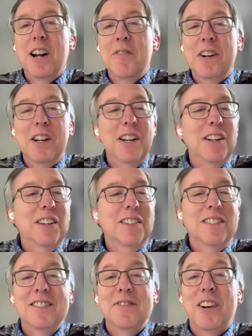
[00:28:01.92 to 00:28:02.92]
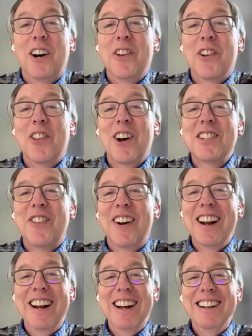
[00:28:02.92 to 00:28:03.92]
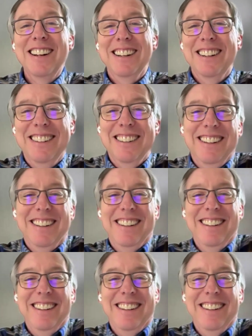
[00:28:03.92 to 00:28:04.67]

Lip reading: or Stefan, have any other thoughts you want to add?